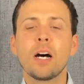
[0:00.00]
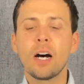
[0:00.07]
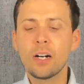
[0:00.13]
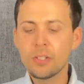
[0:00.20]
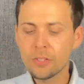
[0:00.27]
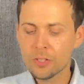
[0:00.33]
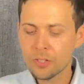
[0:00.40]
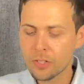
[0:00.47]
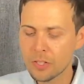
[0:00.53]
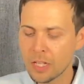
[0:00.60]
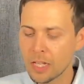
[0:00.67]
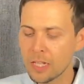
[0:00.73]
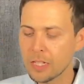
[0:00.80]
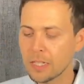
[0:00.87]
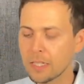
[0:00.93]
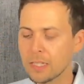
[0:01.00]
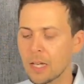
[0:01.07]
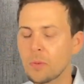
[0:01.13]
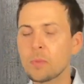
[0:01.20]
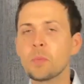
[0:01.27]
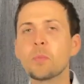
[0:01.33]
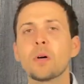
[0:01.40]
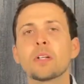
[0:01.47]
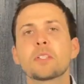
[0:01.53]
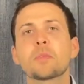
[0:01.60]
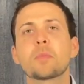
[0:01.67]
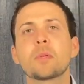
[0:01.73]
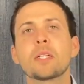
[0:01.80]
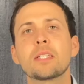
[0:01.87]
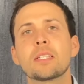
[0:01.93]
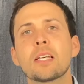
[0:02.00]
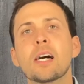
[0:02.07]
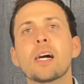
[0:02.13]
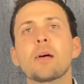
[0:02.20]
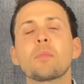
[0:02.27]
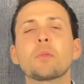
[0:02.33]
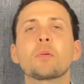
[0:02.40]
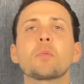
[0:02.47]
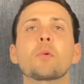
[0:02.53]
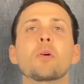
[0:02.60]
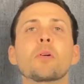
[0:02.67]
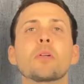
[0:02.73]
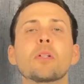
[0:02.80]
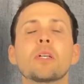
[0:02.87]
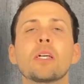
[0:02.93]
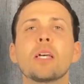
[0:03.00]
Understanding that we must spend time in the Word.